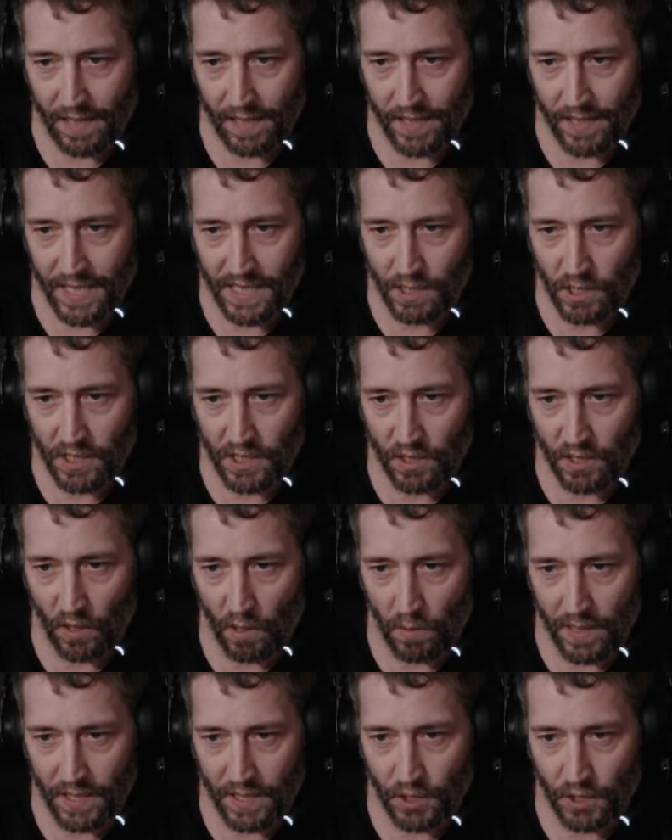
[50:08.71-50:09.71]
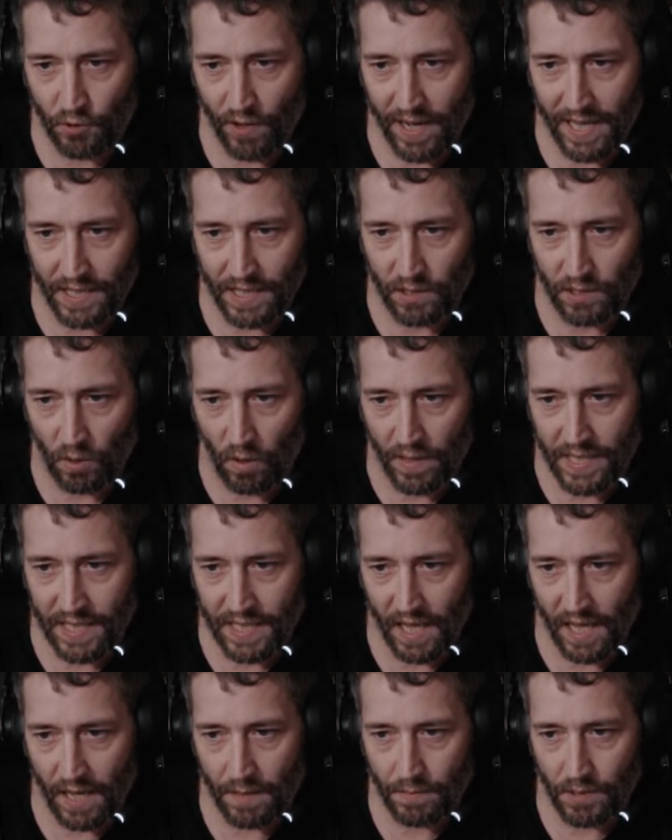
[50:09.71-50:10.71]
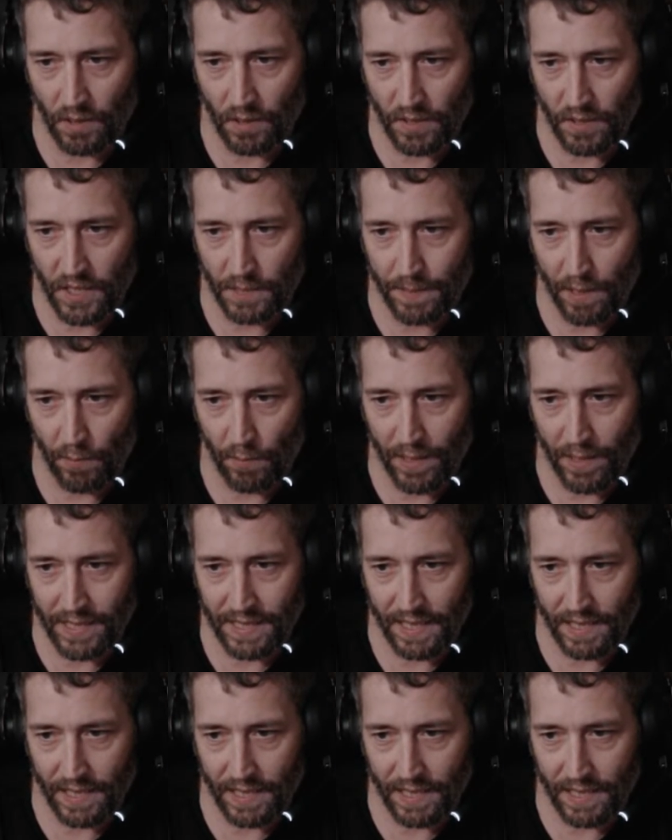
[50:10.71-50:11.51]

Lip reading: This is the only one that's draining. So all these items are just being wasted.